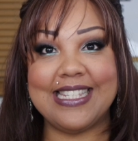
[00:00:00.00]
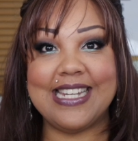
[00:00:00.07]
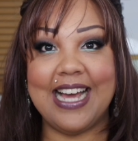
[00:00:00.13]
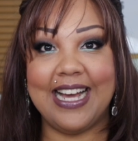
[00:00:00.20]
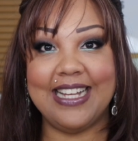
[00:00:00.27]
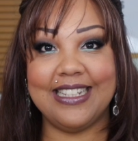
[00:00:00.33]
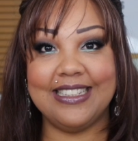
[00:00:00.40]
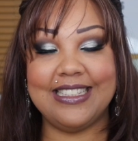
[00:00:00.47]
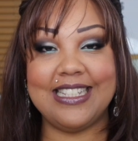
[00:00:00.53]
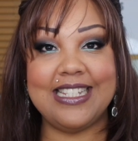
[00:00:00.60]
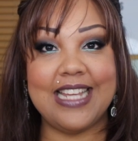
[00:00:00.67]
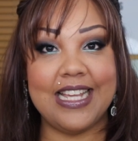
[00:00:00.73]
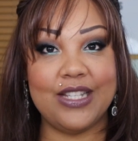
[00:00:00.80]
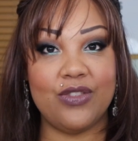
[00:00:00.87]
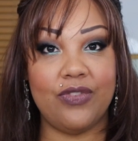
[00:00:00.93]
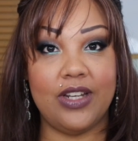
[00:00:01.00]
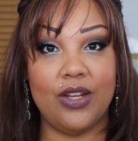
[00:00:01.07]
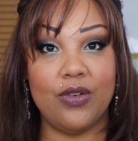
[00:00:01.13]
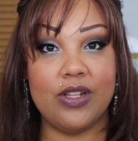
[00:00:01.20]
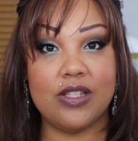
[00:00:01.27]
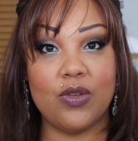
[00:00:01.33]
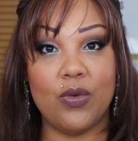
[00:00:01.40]
Style. Today's
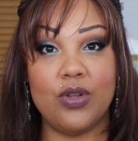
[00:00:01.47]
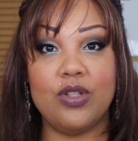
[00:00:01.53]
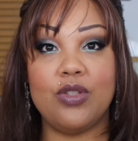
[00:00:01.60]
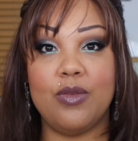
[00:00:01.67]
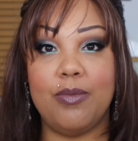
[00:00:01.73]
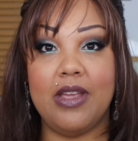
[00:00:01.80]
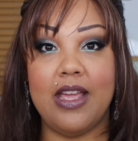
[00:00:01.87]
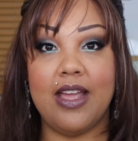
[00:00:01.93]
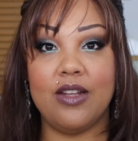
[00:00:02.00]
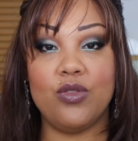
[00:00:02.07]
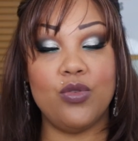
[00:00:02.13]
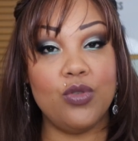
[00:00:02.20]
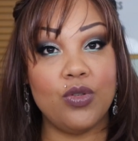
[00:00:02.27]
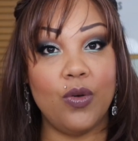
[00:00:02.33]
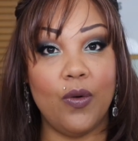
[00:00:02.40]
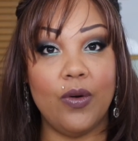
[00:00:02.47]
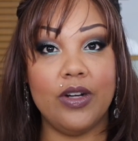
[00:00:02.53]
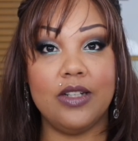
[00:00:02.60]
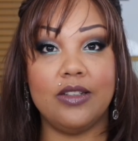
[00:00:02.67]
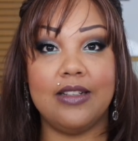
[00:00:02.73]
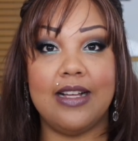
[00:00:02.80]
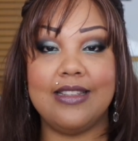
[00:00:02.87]
video is going to be a
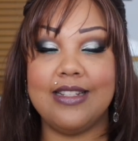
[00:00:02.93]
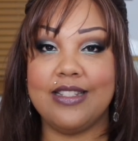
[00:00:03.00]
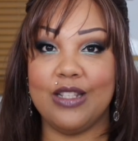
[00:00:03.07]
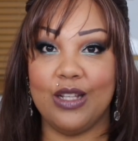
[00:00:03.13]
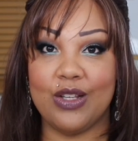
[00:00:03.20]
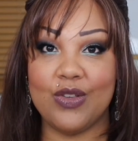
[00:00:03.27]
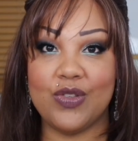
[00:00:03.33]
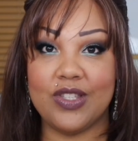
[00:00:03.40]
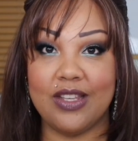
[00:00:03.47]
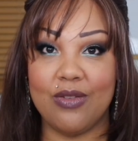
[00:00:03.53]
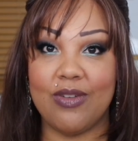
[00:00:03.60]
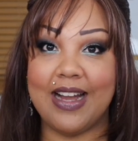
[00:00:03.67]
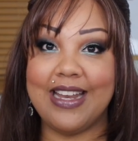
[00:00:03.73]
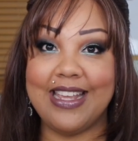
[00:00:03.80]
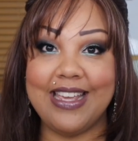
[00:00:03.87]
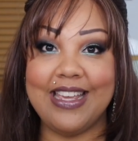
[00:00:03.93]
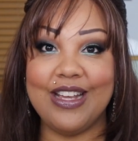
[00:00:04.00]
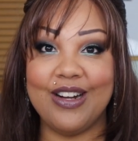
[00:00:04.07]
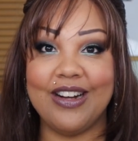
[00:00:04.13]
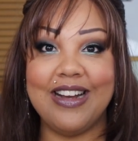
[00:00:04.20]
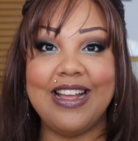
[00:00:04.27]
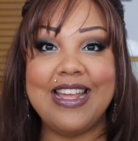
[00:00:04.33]
tutorial on this look you see right
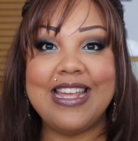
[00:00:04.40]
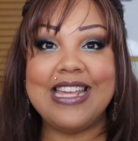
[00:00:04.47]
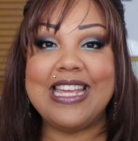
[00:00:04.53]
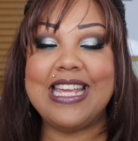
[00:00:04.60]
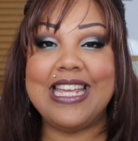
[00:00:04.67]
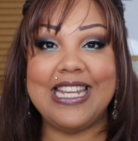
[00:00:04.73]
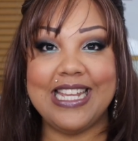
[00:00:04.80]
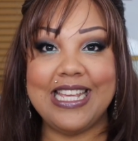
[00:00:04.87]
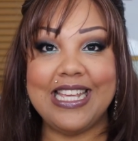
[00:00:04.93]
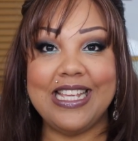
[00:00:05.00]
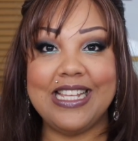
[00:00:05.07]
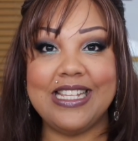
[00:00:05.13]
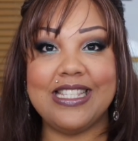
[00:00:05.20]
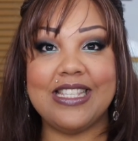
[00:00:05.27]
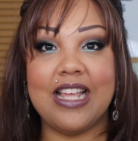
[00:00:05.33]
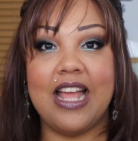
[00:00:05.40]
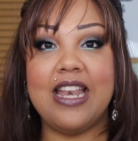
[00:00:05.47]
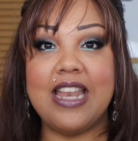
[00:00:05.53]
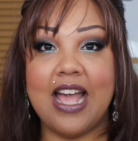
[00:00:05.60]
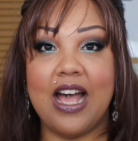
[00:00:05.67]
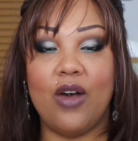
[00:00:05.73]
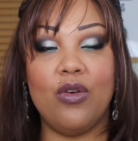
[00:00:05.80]
here. It is
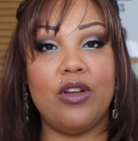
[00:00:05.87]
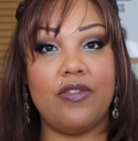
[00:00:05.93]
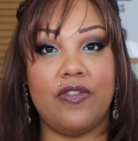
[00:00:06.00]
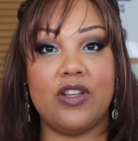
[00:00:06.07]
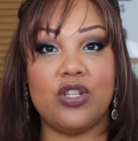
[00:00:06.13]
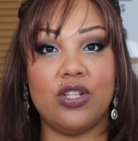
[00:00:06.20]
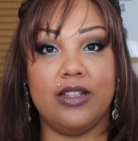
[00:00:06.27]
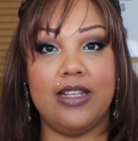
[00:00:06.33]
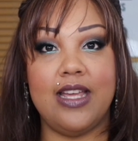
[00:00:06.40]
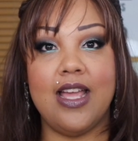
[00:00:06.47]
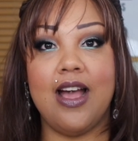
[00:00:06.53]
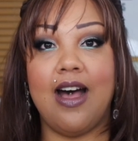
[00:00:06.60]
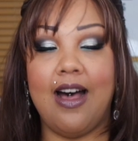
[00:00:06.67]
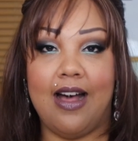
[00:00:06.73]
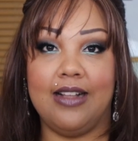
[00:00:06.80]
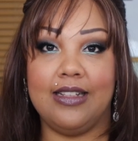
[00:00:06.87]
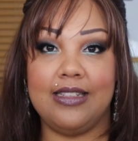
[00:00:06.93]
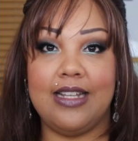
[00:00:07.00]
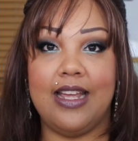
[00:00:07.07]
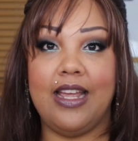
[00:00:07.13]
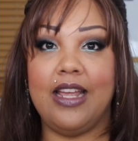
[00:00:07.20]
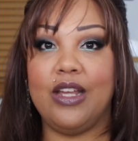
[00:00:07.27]
now officially
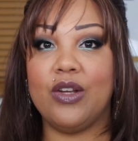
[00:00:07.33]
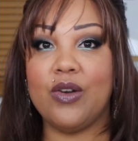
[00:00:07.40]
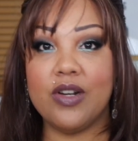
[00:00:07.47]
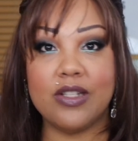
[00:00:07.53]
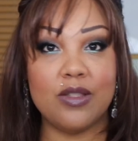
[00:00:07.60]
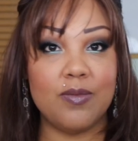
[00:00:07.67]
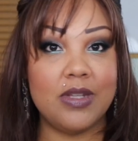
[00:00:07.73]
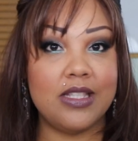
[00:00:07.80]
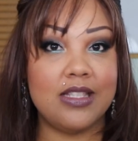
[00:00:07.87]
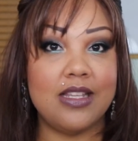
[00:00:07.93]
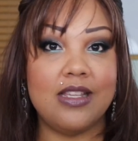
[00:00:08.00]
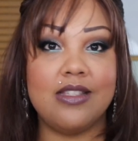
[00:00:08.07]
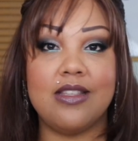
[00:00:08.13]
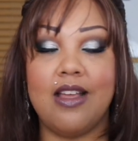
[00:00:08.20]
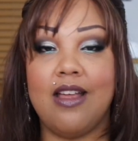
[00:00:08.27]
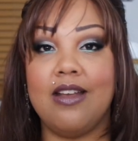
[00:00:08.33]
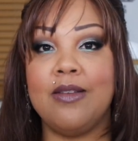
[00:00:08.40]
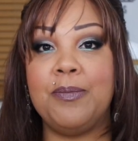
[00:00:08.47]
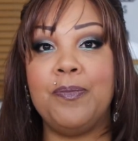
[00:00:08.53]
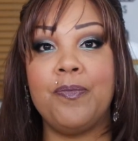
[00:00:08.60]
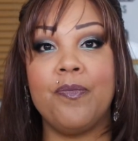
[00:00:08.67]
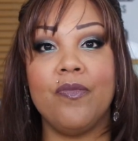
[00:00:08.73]
holiday Christmas
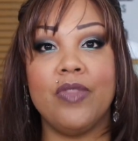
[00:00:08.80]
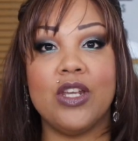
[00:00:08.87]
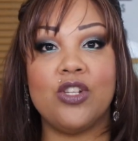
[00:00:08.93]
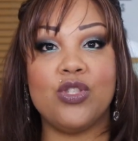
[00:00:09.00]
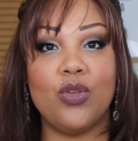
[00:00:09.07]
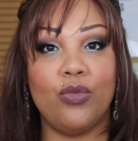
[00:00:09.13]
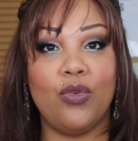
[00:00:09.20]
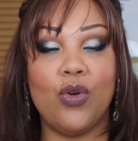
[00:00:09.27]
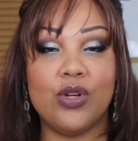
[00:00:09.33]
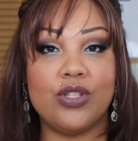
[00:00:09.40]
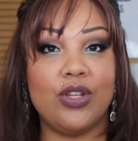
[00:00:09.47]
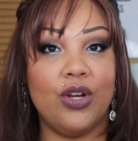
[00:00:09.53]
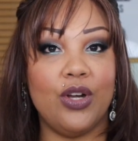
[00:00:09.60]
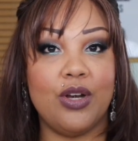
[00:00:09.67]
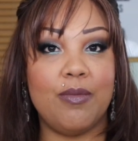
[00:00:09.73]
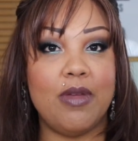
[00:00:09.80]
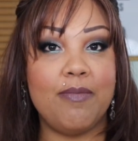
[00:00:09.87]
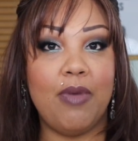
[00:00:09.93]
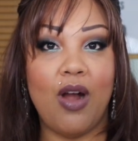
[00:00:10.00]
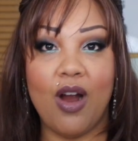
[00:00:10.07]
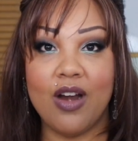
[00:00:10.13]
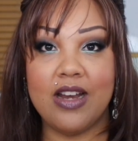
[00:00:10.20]
season. So of course there are going to be
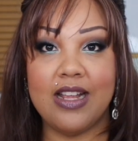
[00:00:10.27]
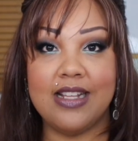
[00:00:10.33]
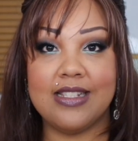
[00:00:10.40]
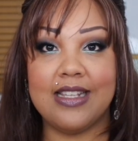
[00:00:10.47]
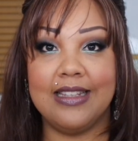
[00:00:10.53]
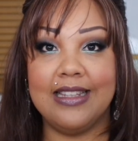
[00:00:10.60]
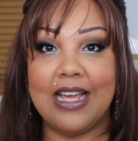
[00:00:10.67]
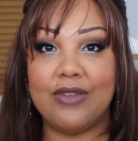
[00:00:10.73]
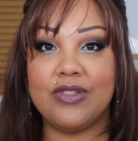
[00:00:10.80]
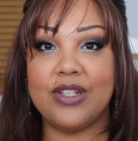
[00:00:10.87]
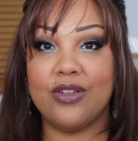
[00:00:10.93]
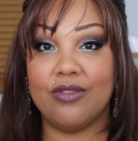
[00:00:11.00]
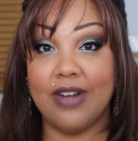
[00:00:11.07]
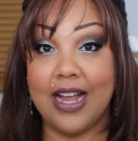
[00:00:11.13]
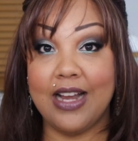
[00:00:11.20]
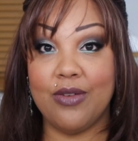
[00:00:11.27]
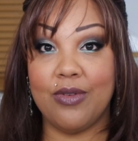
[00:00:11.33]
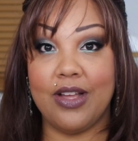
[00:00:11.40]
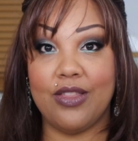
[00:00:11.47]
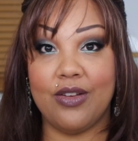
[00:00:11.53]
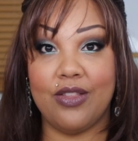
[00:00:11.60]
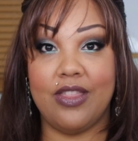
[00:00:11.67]
parties left and right,
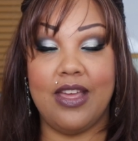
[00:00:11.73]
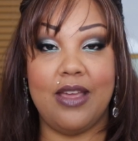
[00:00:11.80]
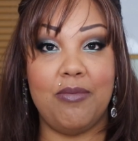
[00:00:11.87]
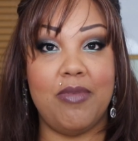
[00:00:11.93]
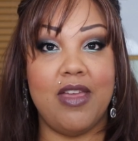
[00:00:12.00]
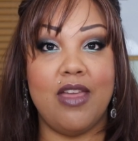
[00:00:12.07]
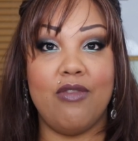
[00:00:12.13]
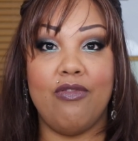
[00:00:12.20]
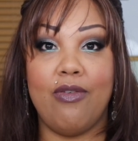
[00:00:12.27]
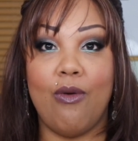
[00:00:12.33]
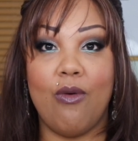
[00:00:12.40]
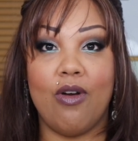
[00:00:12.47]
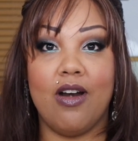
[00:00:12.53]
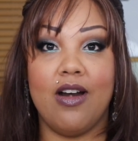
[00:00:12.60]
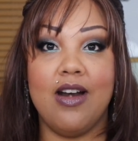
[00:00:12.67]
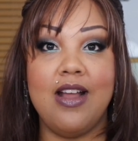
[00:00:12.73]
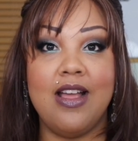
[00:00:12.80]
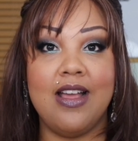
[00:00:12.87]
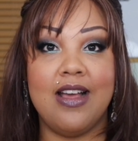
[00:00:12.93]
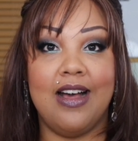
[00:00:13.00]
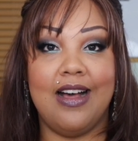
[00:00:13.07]
whether they be for